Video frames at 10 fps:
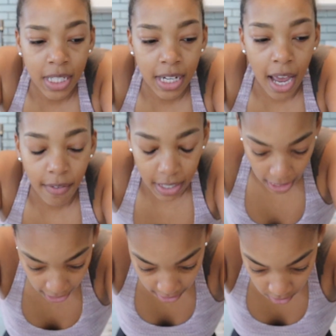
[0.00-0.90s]
did have a
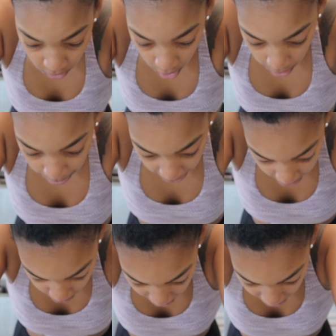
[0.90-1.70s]
case on our base.